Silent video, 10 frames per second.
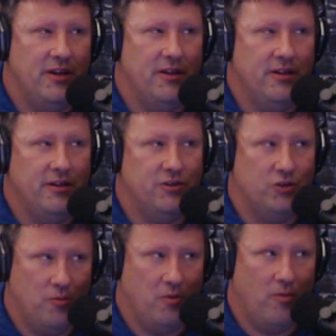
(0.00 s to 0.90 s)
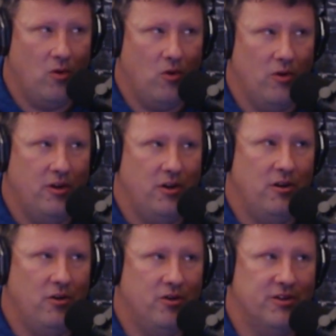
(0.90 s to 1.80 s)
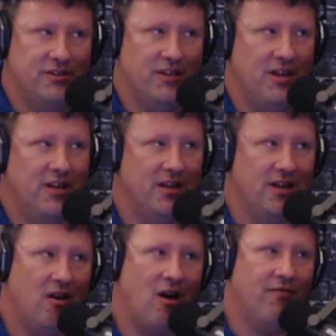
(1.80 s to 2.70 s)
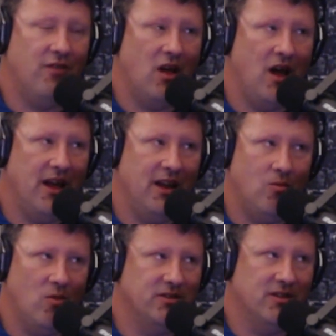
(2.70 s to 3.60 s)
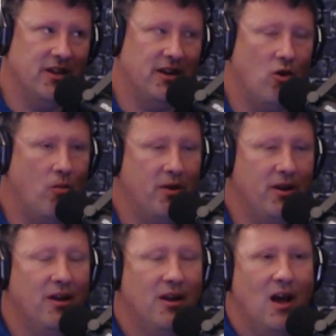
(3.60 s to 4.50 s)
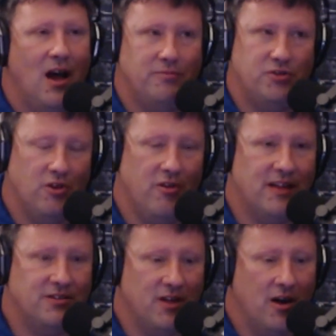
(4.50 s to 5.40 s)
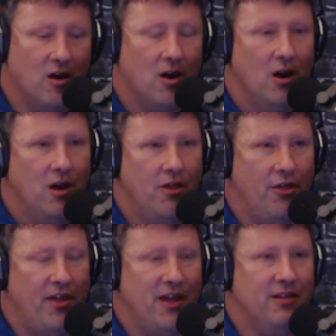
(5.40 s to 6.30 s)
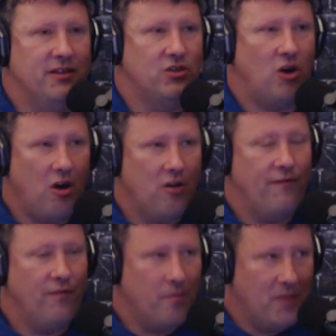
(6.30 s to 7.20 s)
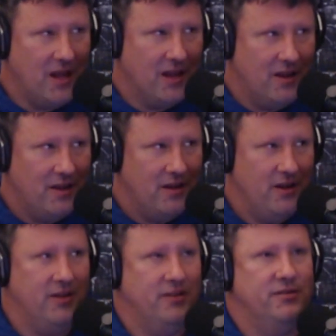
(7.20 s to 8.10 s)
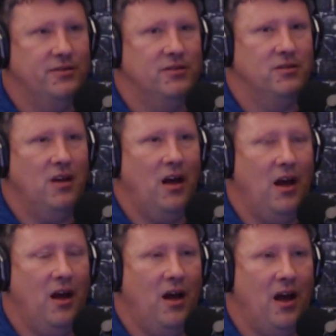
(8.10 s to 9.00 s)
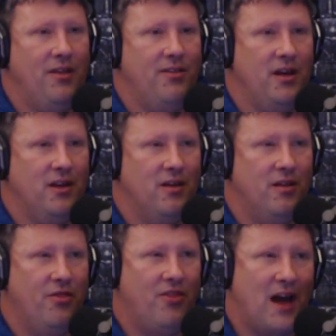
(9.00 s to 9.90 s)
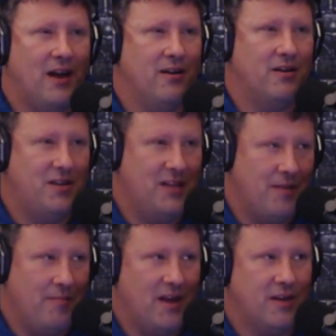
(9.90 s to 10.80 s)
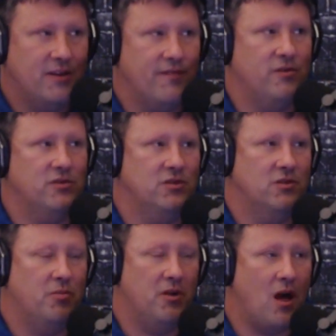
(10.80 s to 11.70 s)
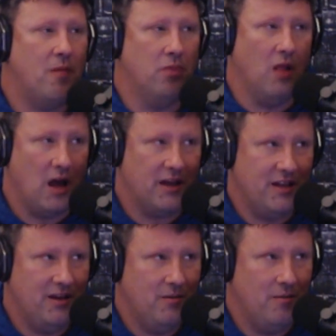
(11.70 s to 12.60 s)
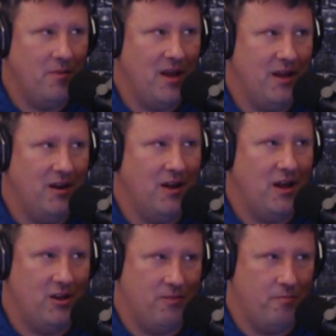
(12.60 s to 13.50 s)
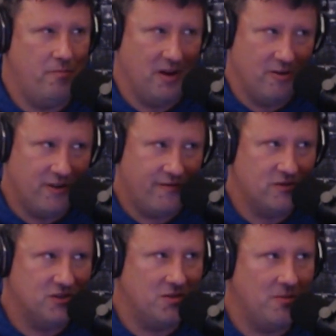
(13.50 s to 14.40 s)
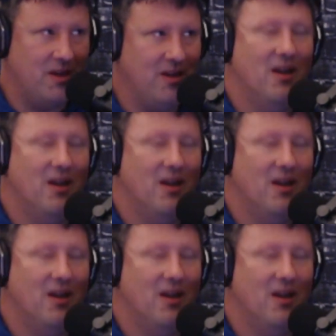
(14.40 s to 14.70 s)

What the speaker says: in the Super Bowl, and you could see he didn't get off the line, he wasn't getting open. I'm sure that's there. The thing that is hard for me is I think that did make a difference, but not blocking made a bigger difference to me.